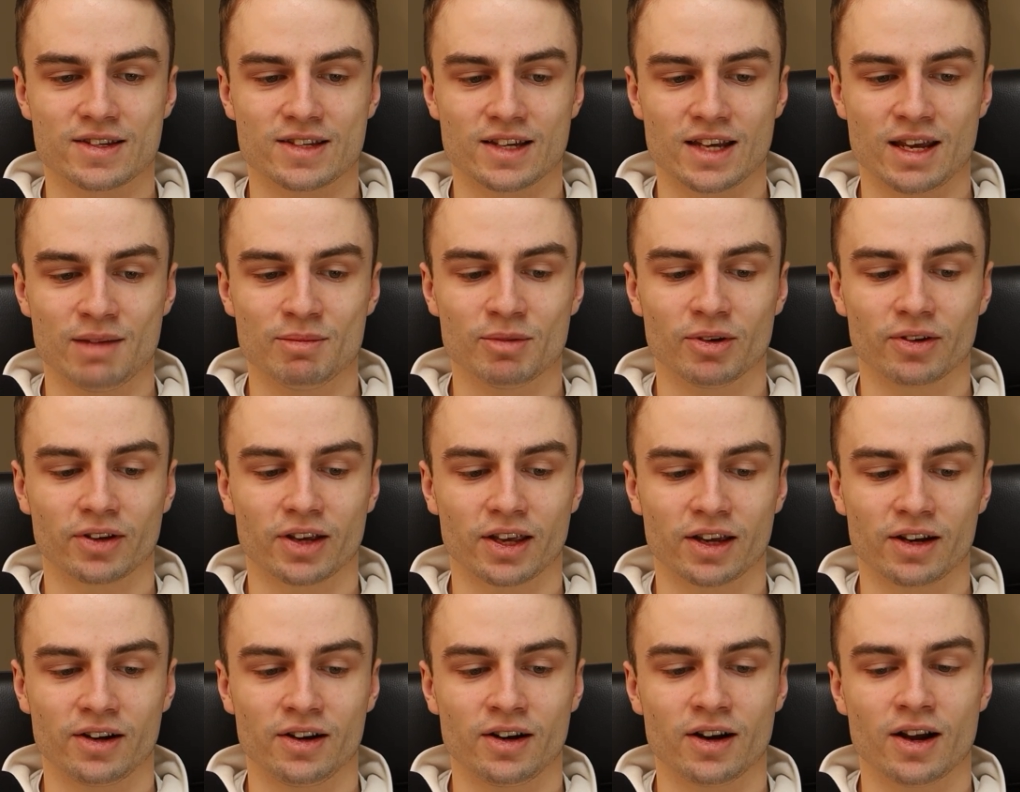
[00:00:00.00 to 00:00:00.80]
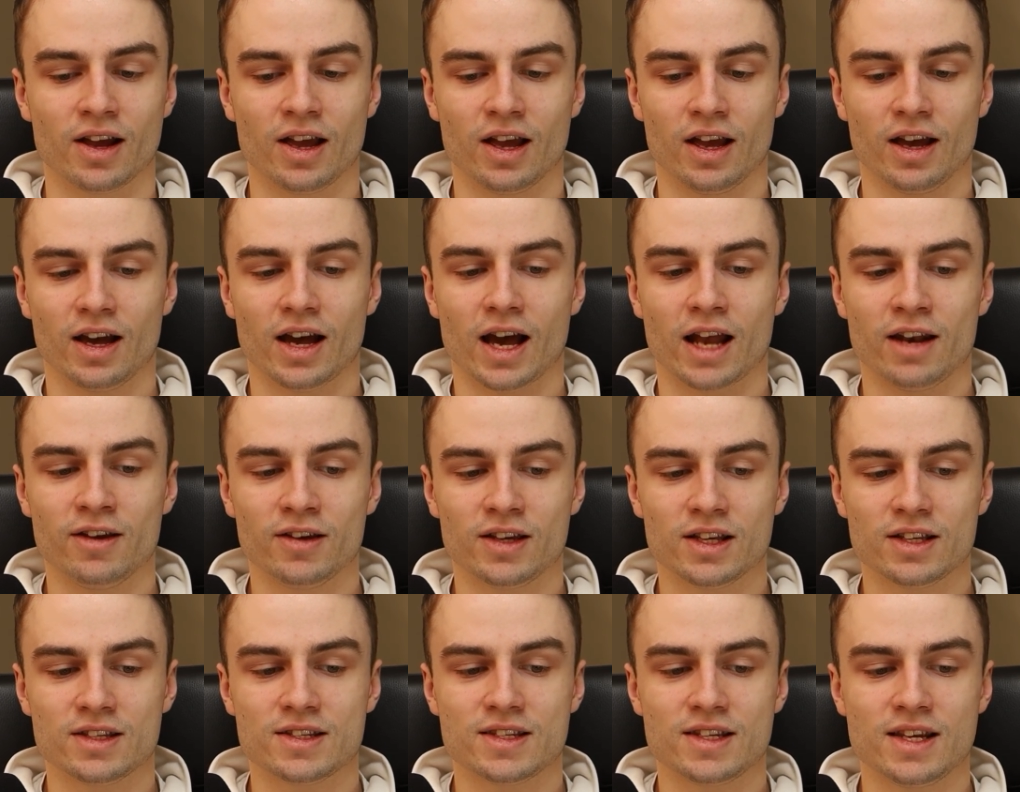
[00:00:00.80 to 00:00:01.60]
email here. And you
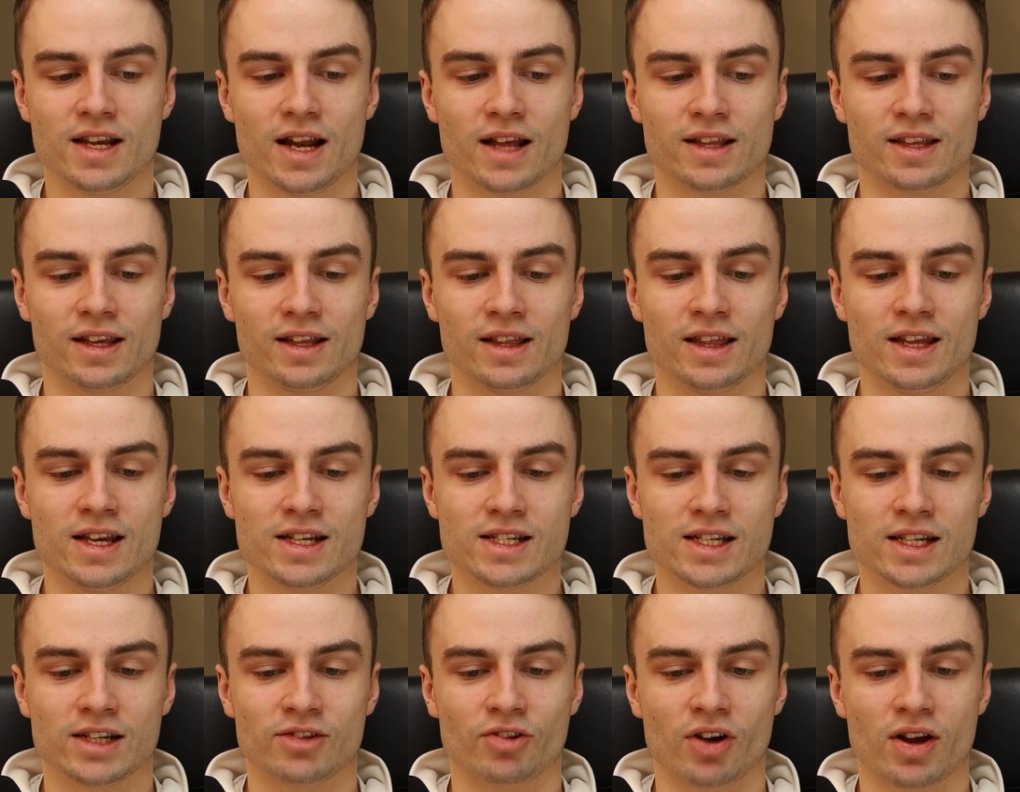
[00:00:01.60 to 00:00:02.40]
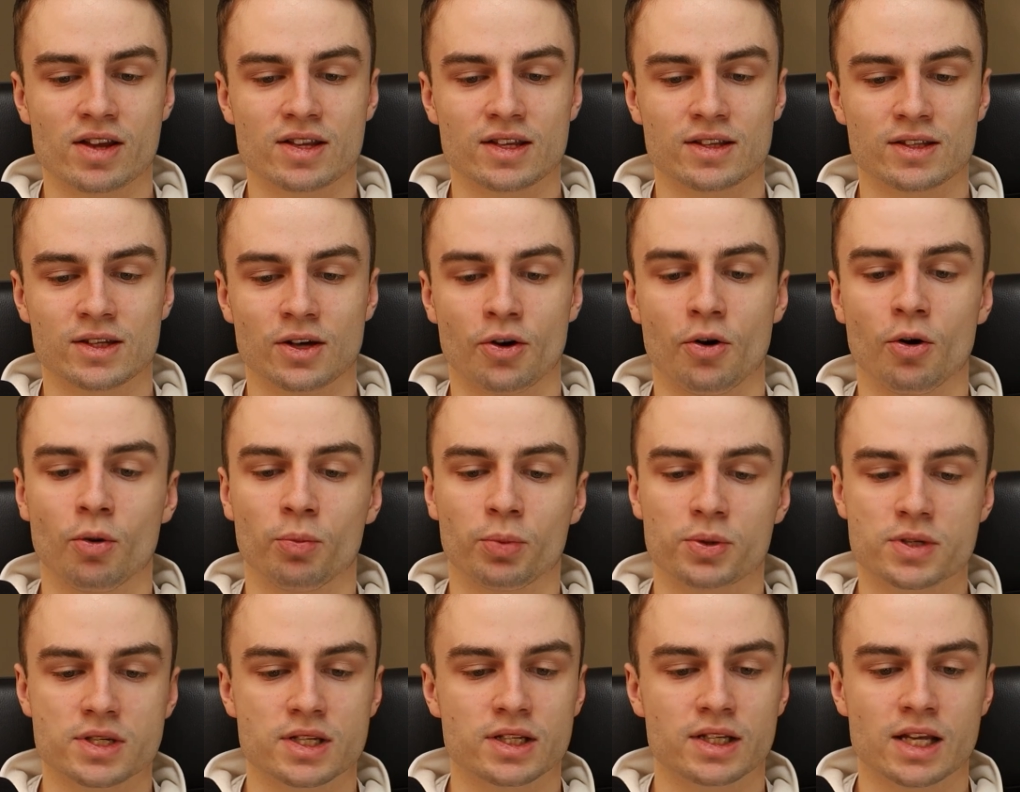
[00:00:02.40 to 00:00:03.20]
can see that it literally created the whole
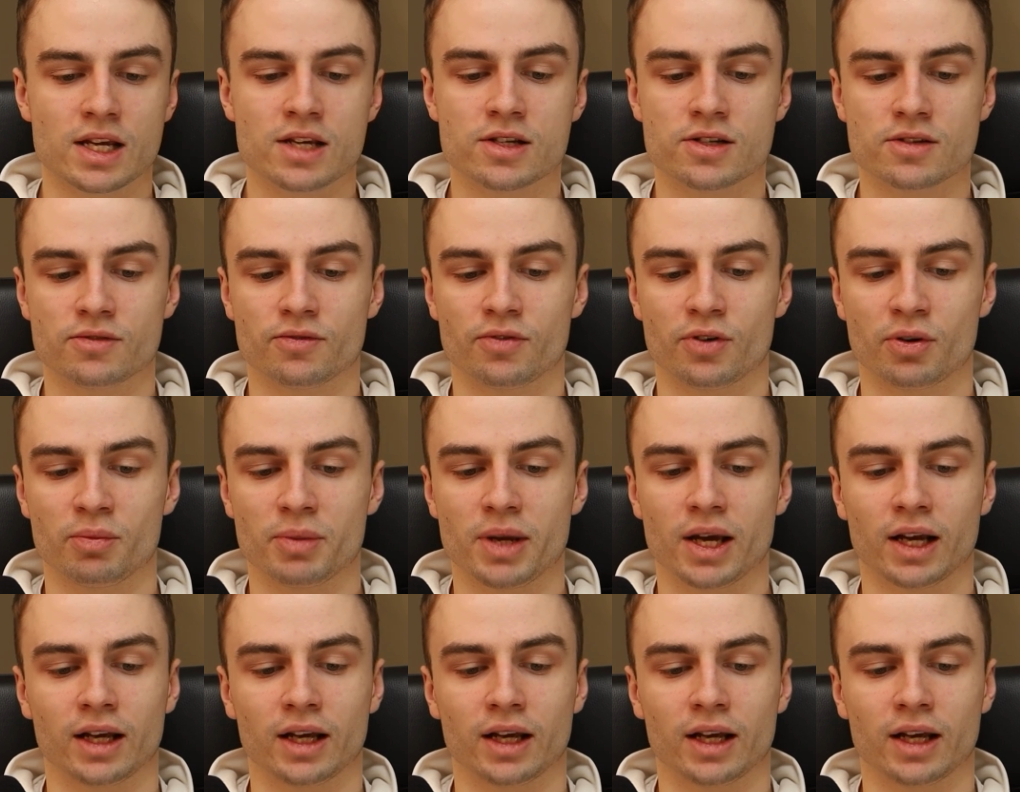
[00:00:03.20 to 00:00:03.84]
presentation for me.